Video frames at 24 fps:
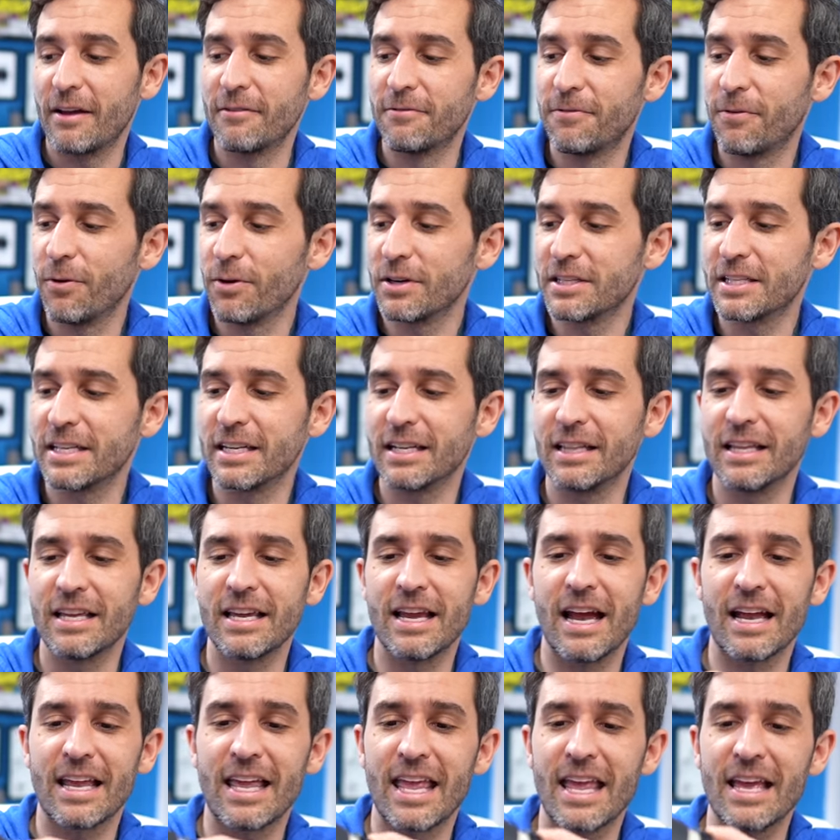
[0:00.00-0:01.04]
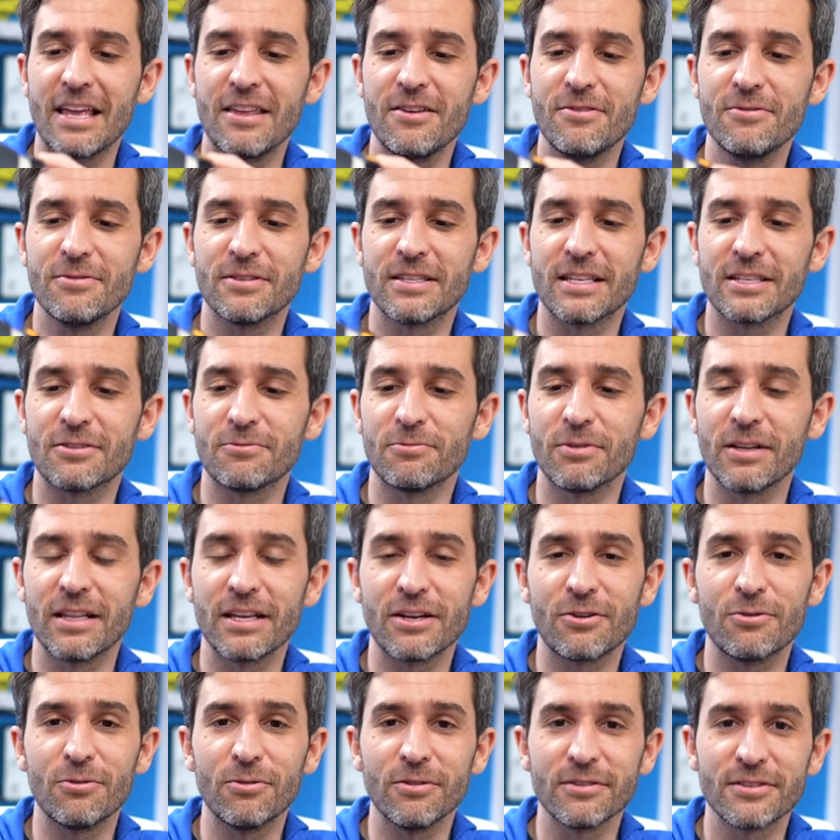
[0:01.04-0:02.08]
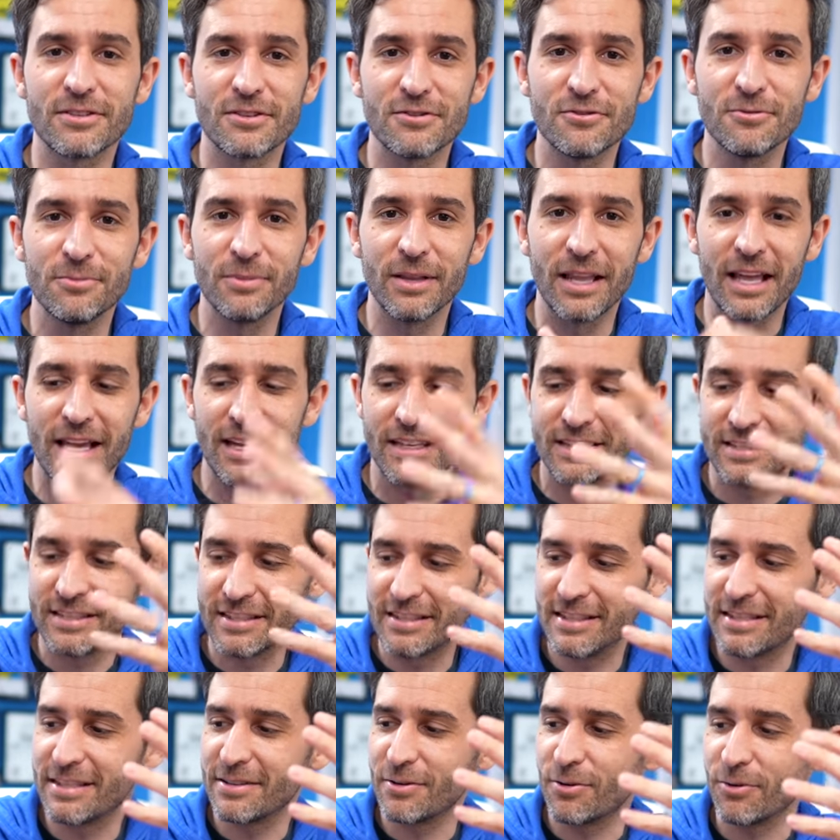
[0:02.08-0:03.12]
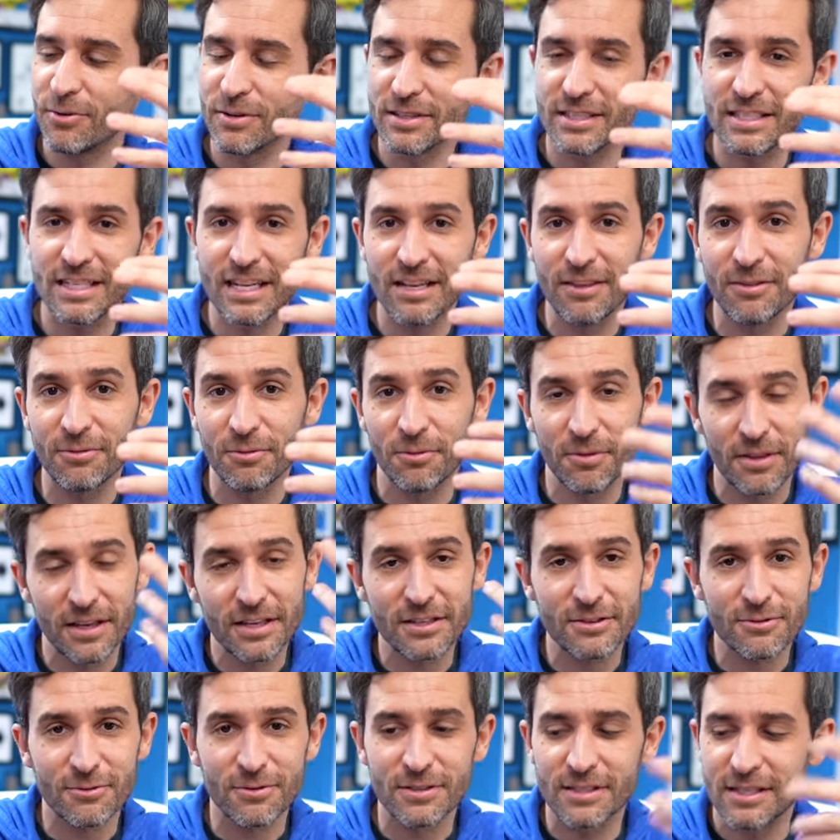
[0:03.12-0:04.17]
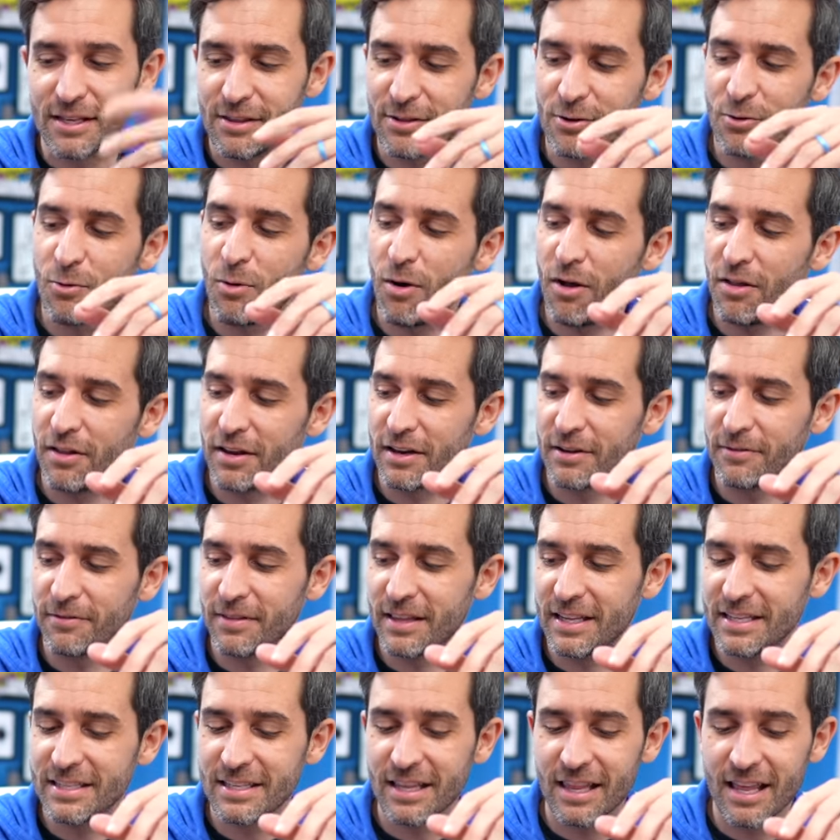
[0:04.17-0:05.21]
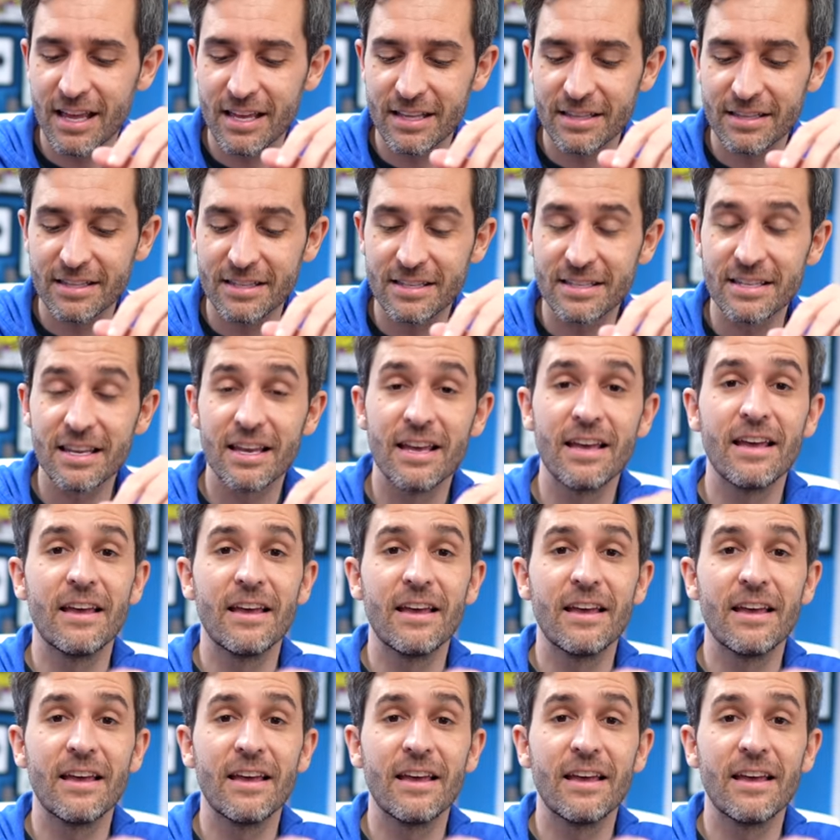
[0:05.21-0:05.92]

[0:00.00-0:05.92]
Unfortunately, I can't use this really cool zoom lens or see through this or see the quality of this lens.